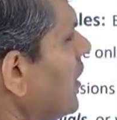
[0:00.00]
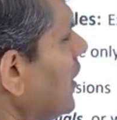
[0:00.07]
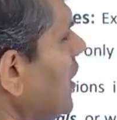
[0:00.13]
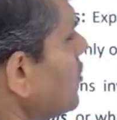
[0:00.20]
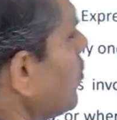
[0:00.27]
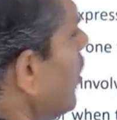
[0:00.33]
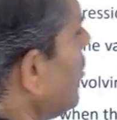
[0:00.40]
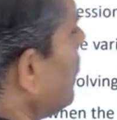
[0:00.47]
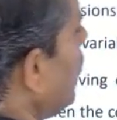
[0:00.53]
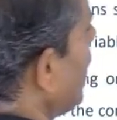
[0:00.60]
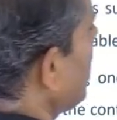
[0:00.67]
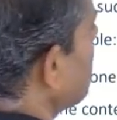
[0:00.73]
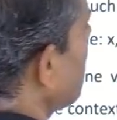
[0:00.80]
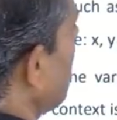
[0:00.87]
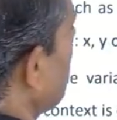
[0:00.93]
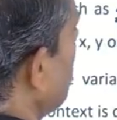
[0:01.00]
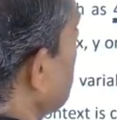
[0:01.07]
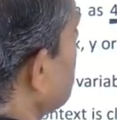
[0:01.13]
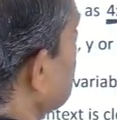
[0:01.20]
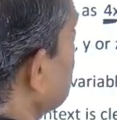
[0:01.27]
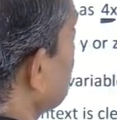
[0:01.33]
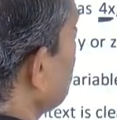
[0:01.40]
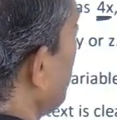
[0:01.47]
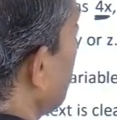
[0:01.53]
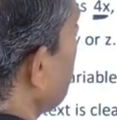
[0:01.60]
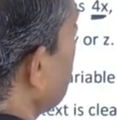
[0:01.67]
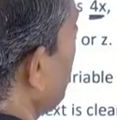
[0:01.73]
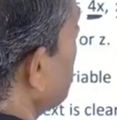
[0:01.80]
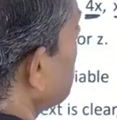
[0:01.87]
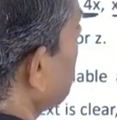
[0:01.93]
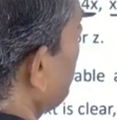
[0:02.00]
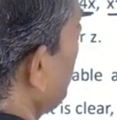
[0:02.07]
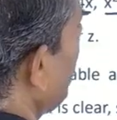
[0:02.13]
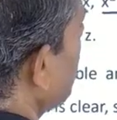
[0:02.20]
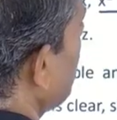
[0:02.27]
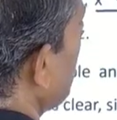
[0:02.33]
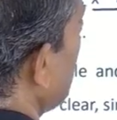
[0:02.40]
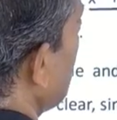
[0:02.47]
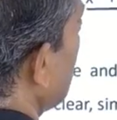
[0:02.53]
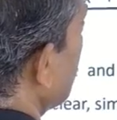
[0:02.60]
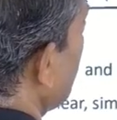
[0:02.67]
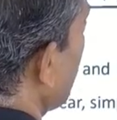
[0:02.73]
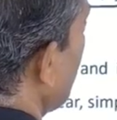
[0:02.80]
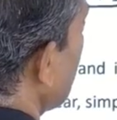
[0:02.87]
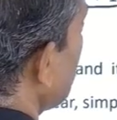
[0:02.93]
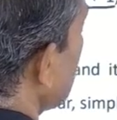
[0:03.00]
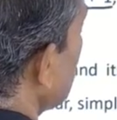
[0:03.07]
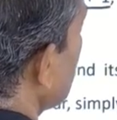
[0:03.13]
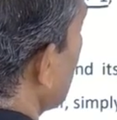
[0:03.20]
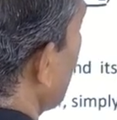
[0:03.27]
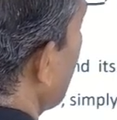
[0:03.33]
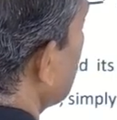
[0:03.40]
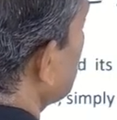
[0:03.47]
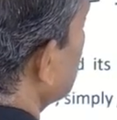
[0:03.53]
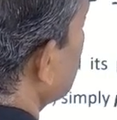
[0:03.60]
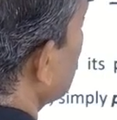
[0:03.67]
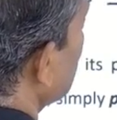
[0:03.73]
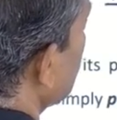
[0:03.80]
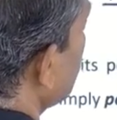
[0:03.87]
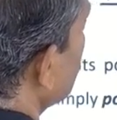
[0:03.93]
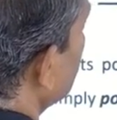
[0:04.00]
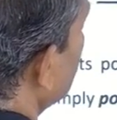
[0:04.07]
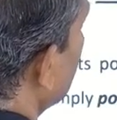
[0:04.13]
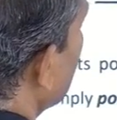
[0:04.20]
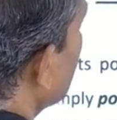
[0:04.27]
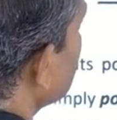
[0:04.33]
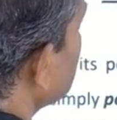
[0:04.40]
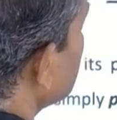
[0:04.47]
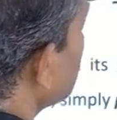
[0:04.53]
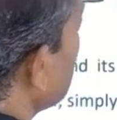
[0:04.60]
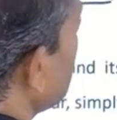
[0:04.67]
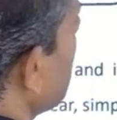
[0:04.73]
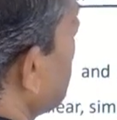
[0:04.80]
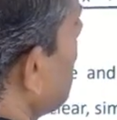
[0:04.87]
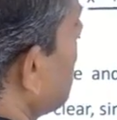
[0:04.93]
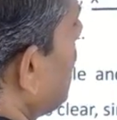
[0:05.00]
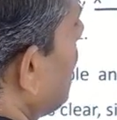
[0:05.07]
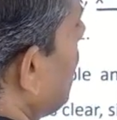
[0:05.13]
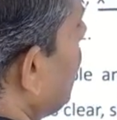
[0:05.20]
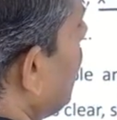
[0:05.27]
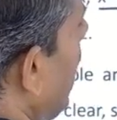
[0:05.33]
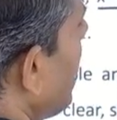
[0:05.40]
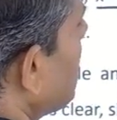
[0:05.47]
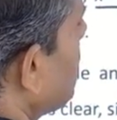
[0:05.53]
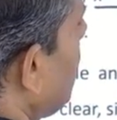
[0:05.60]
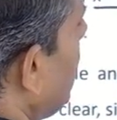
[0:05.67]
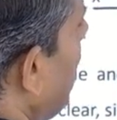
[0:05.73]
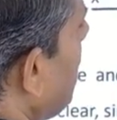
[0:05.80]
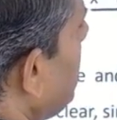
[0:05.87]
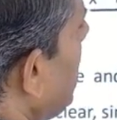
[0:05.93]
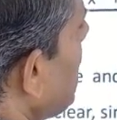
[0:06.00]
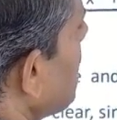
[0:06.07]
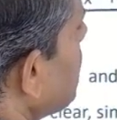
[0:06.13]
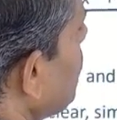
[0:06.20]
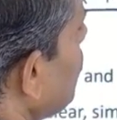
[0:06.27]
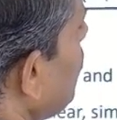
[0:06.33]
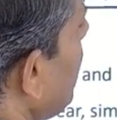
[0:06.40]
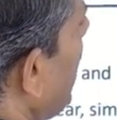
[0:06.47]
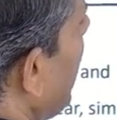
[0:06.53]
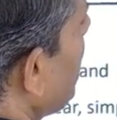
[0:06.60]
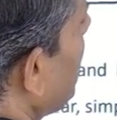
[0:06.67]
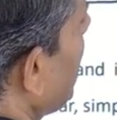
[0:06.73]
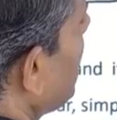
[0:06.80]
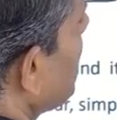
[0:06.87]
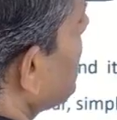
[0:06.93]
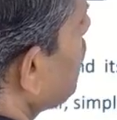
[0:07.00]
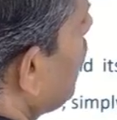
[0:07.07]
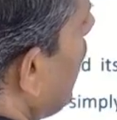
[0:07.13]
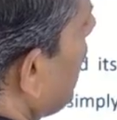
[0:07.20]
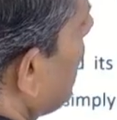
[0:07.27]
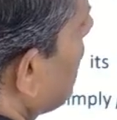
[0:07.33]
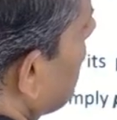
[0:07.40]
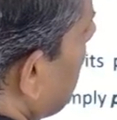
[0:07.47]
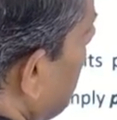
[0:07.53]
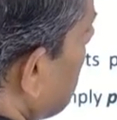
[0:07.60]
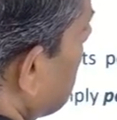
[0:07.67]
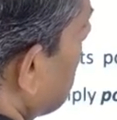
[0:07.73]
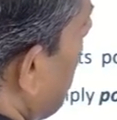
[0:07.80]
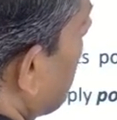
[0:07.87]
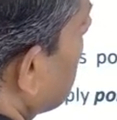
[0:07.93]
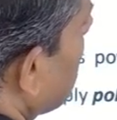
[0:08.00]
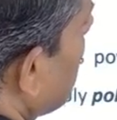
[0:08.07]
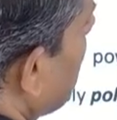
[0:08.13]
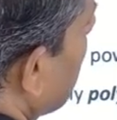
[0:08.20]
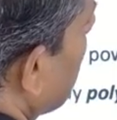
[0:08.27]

is one more example. 2y minus 5. 5y cube plus y square plus 2y minus 1 is another